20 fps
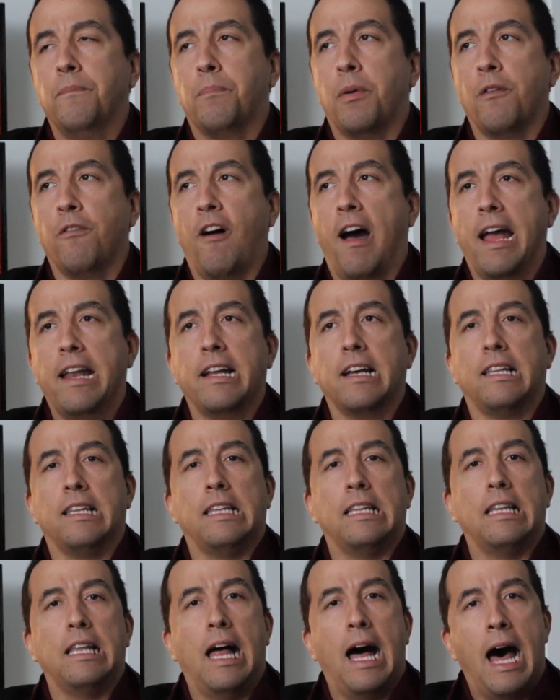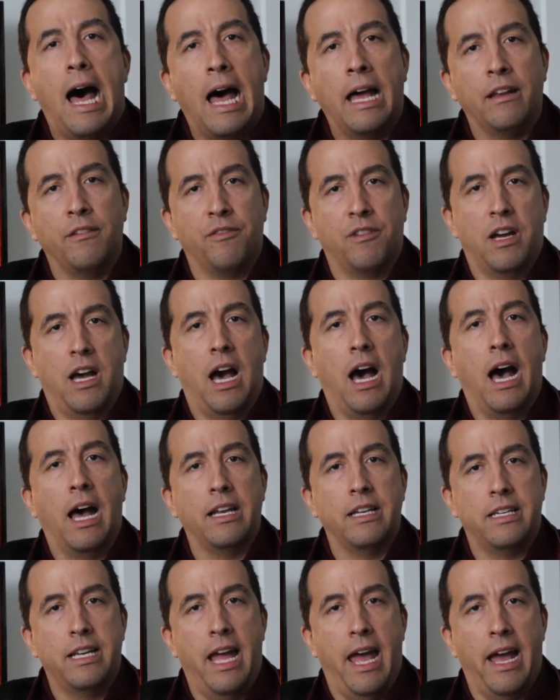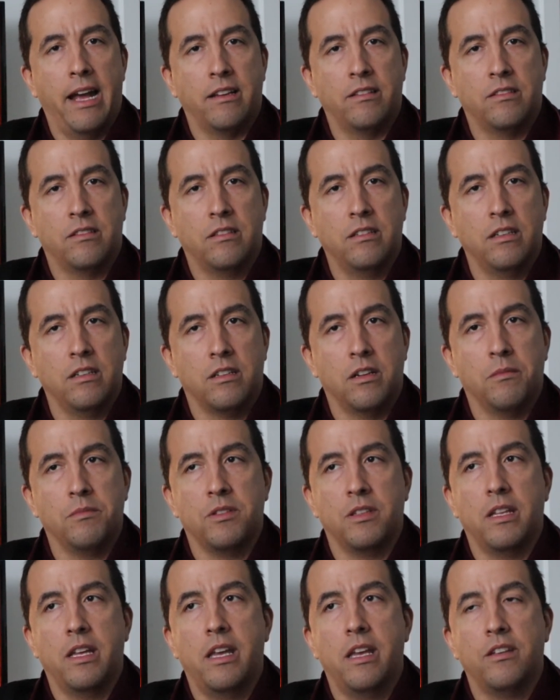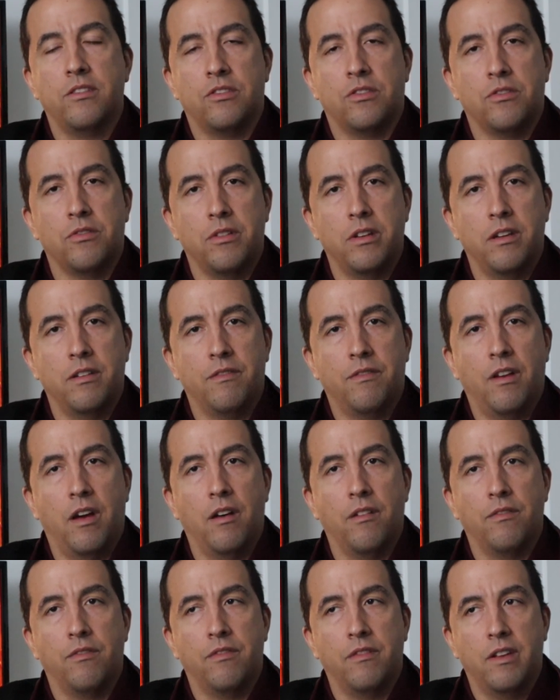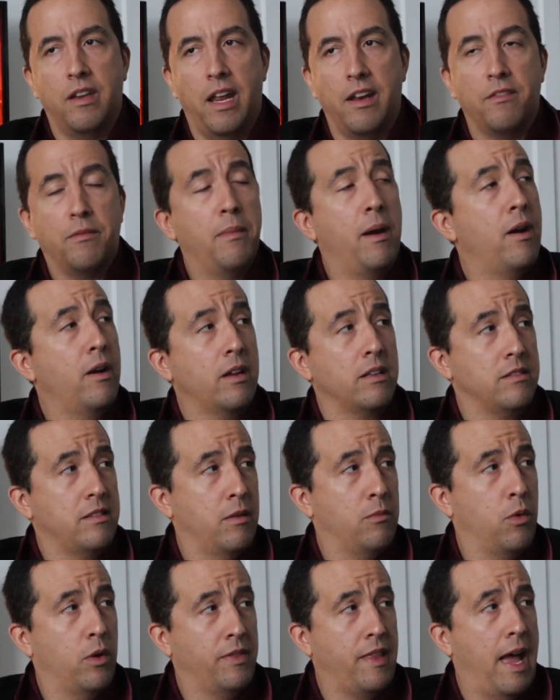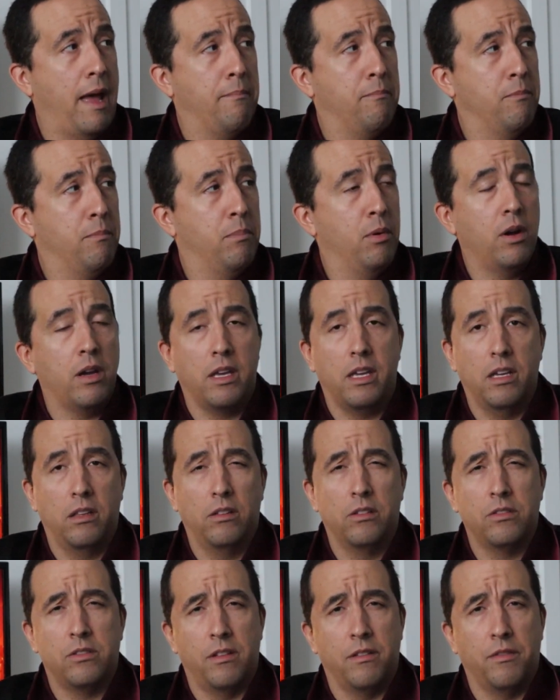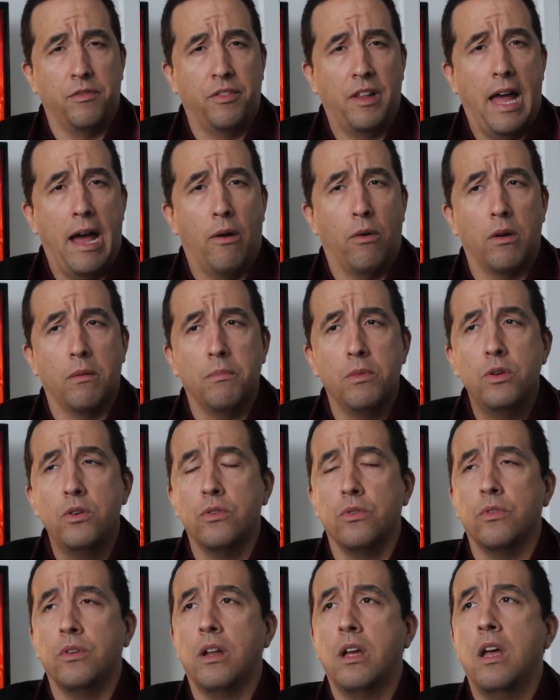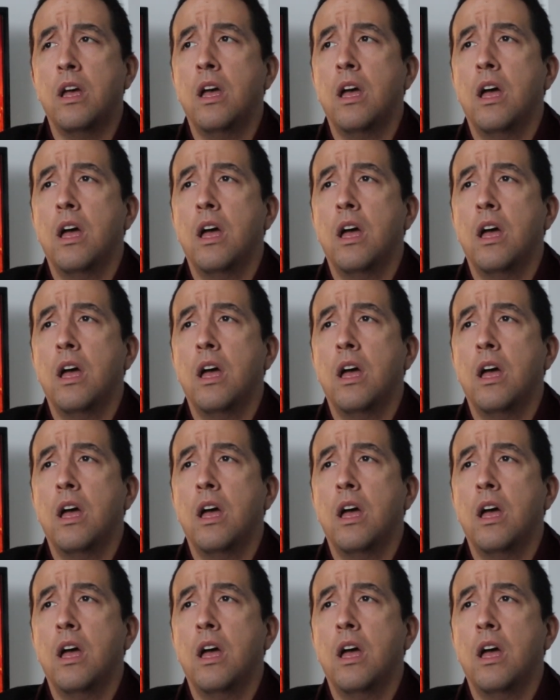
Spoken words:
providing a lot of context in terms of the history of Native Americans. And what that book, Killers of the Flower Moon,